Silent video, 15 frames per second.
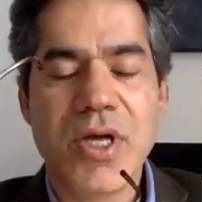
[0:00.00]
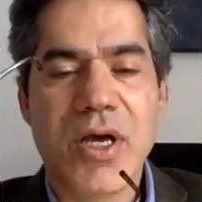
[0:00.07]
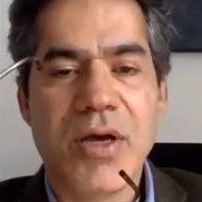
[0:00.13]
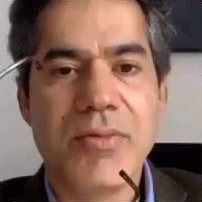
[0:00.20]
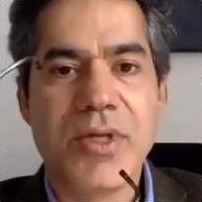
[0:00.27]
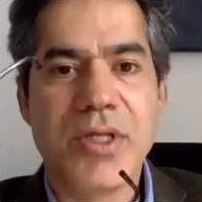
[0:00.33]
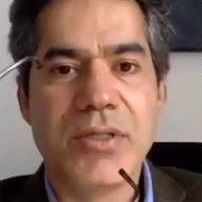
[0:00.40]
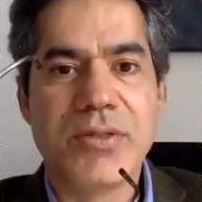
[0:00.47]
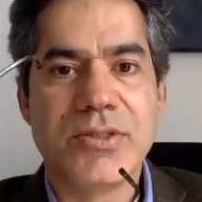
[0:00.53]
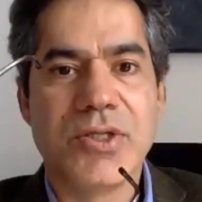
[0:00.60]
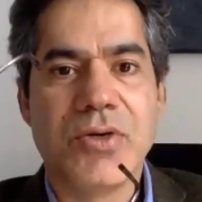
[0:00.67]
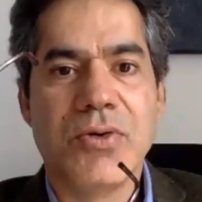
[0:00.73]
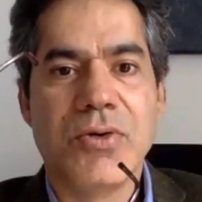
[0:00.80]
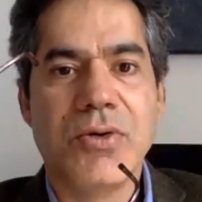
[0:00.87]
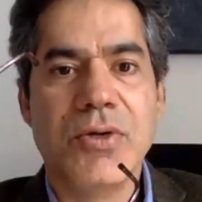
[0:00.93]
And
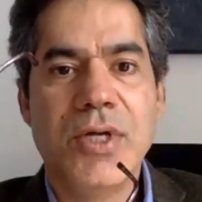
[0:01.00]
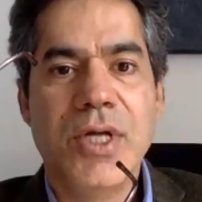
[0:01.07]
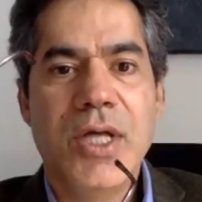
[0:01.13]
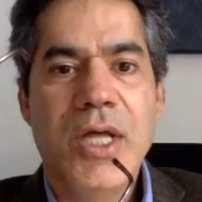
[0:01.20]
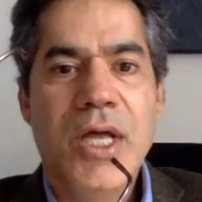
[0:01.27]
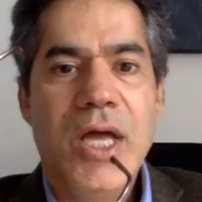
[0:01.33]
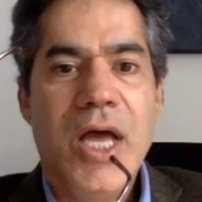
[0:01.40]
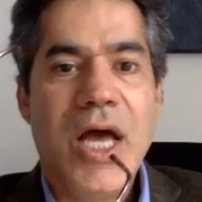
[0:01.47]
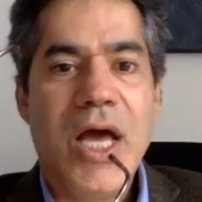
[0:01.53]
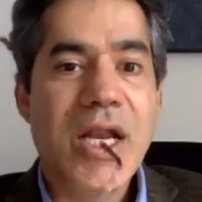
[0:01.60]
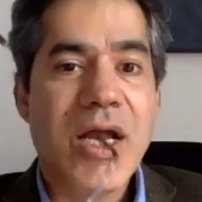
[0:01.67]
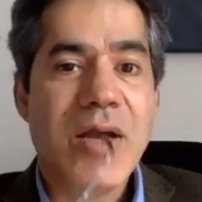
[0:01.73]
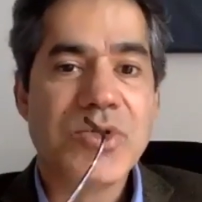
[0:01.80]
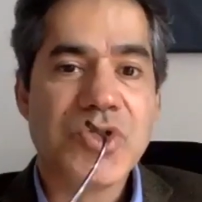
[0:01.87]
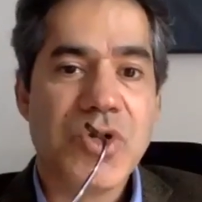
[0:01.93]

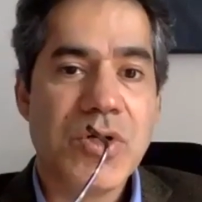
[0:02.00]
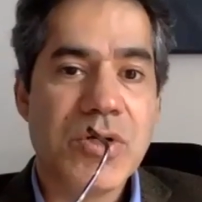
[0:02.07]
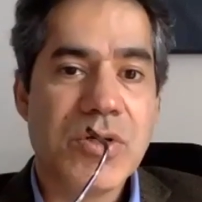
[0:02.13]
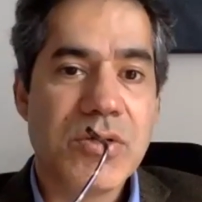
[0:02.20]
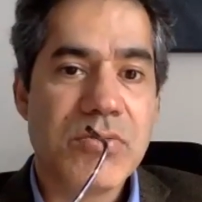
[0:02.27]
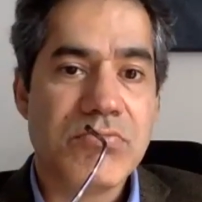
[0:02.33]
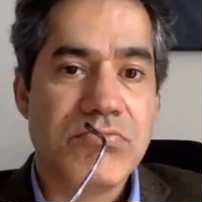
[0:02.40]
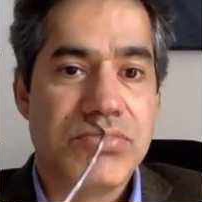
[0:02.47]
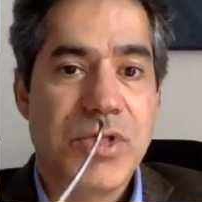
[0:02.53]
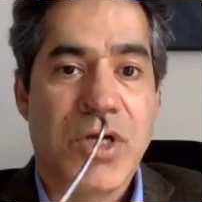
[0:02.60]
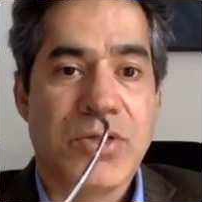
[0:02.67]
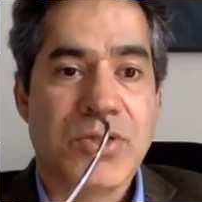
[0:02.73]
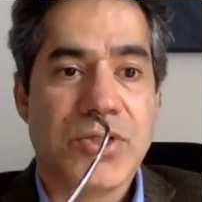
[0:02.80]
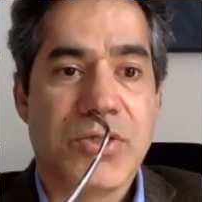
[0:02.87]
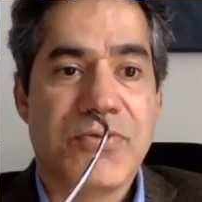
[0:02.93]
Amazon,
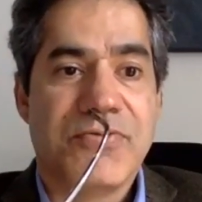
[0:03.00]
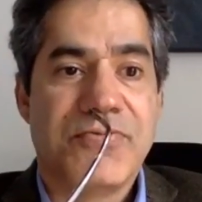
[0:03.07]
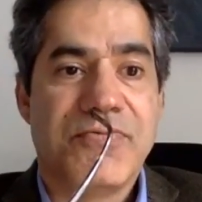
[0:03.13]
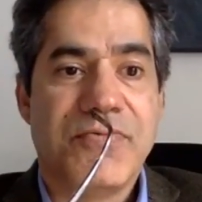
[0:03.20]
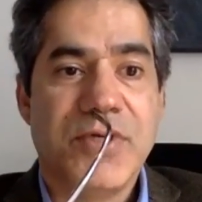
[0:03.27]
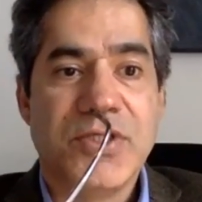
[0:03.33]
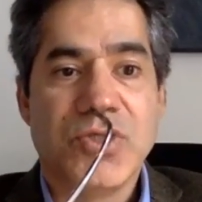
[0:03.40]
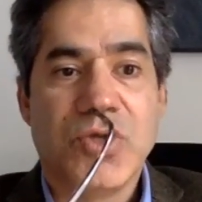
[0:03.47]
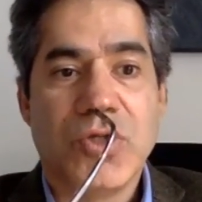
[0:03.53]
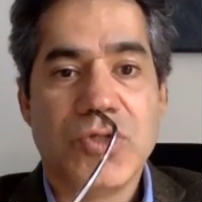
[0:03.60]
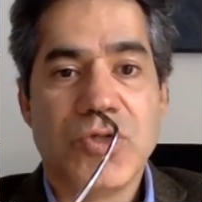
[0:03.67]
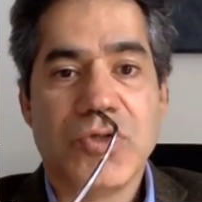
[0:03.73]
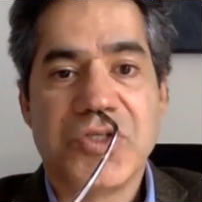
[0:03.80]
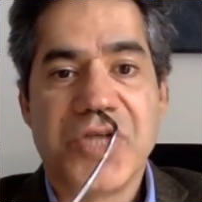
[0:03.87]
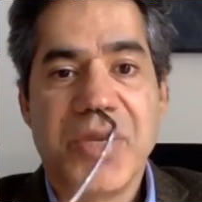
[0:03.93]
sort of is
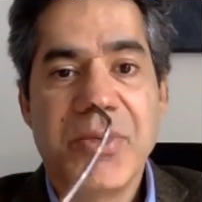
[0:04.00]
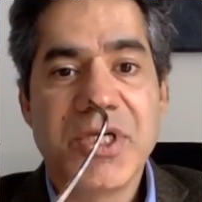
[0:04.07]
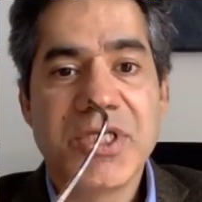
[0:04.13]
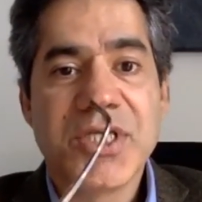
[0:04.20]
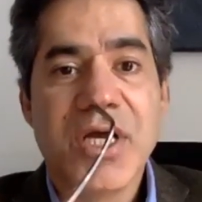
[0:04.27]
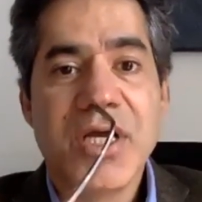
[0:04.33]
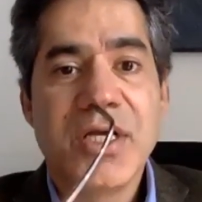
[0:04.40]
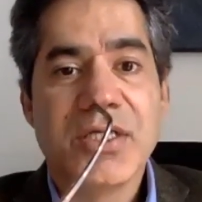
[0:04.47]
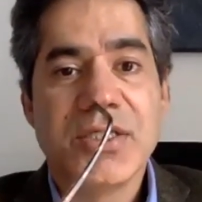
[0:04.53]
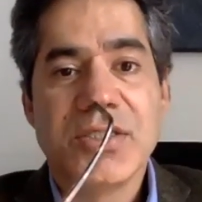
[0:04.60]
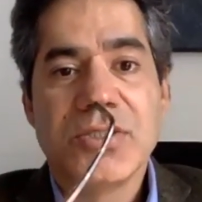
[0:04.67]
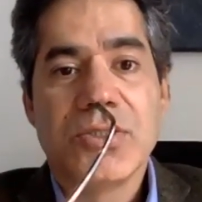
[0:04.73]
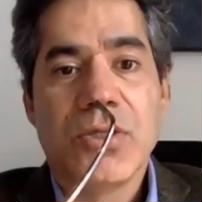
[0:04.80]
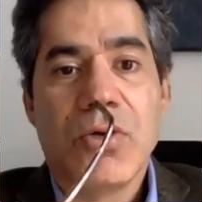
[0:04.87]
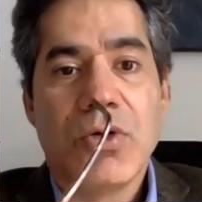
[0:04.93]
also a streaming site and
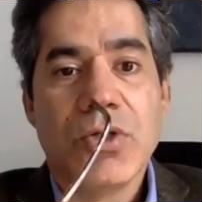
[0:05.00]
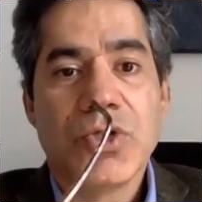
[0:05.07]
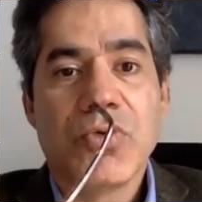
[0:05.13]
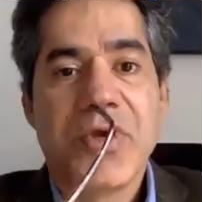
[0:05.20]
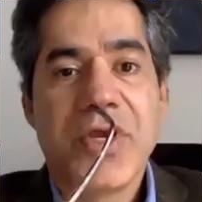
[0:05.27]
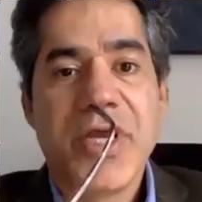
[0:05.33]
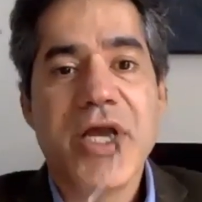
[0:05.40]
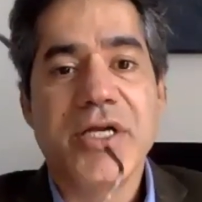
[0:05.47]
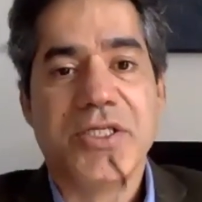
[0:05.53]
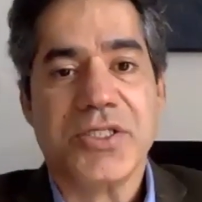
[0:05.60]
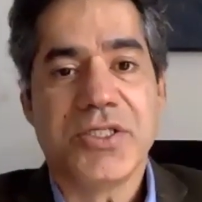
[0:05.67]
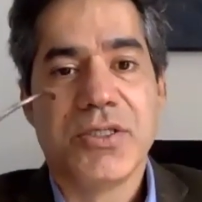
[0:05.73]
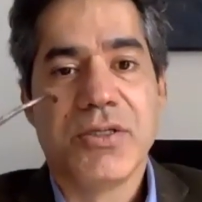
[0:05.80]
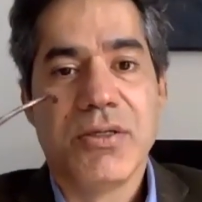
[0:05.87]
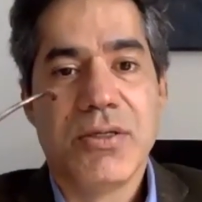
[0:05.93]
also
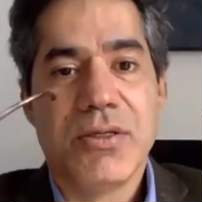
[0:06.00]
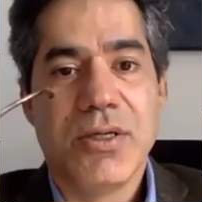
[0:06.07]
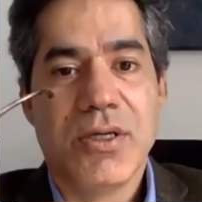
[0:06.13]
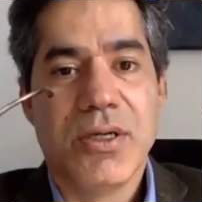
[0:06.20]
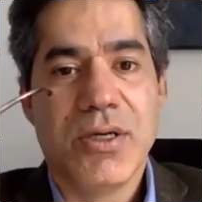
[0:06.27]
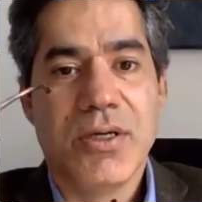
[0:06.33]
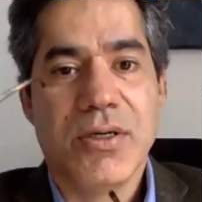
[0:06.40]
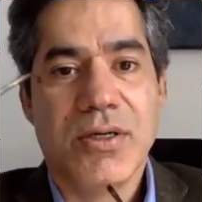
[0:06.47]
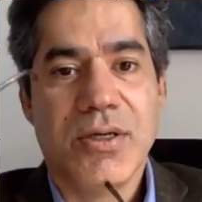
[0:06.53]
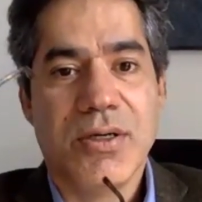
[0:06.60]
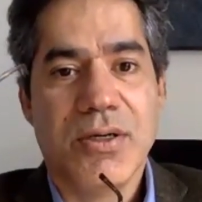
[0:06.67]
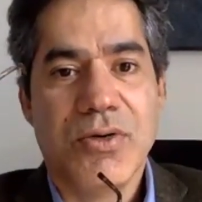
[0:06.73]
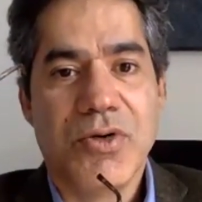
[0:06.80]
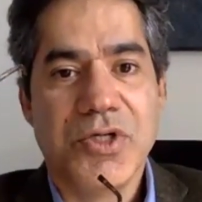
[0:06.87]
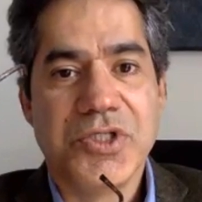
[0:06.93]
creates
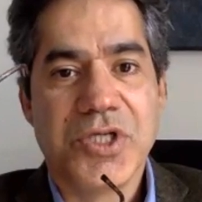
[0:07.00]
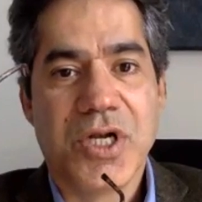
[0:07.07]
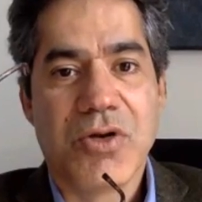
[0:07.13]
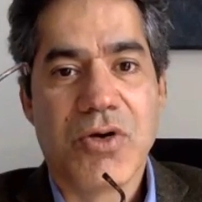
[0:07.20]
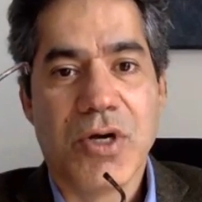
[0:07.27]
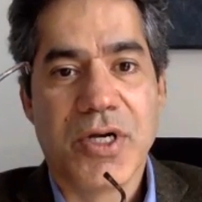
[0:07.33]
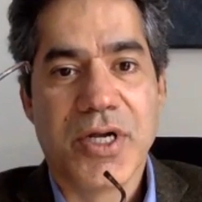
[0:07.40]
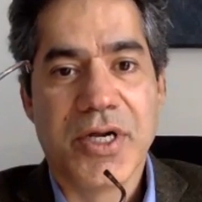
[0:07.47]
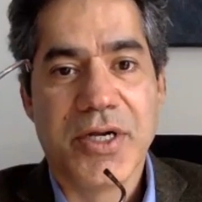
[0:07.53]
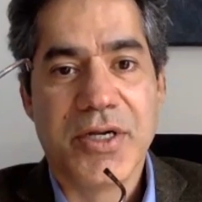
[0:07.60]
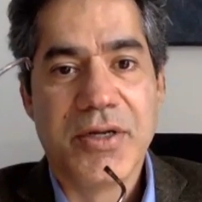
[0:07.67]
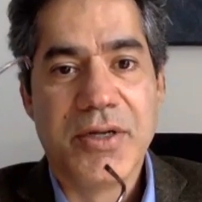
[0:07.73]
original content